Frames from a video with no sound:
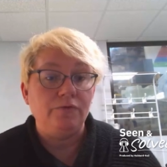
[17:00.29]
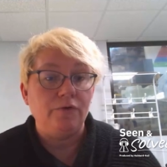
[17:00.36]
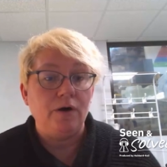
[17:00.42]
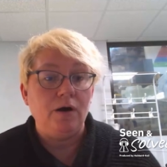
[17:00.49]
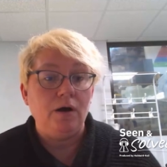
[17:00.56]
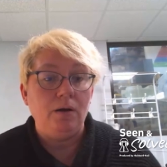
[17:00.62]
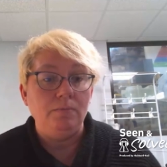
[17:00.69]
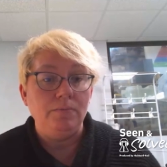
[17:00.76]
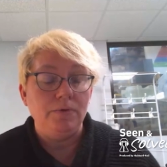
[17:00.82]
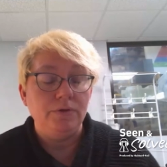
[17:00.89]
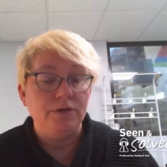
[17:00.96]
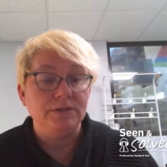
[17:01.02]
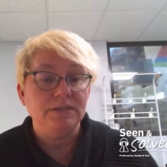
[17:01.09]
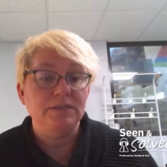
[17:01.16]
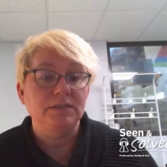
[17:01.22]
from
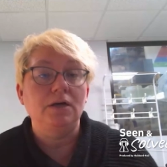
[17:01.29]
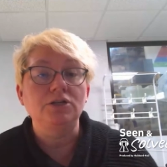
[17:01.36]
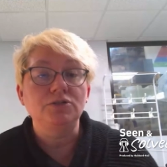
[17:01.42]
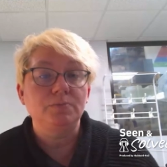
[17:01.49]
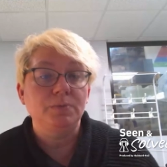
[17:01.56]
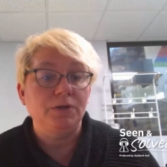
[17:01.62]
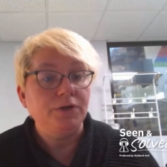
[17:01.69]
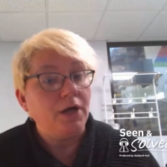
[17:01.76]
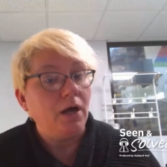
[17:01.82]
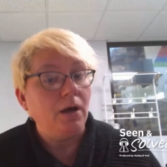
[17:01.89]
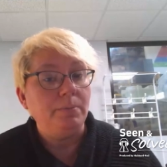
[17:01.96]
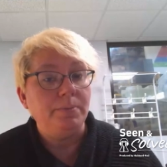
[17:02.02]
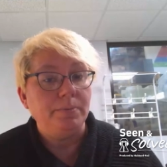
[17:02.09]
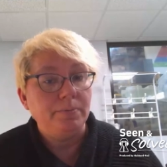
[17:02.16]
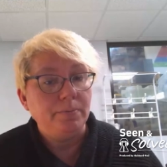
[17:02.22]
the sludge
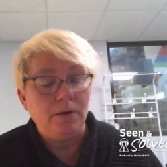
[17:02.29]
buildup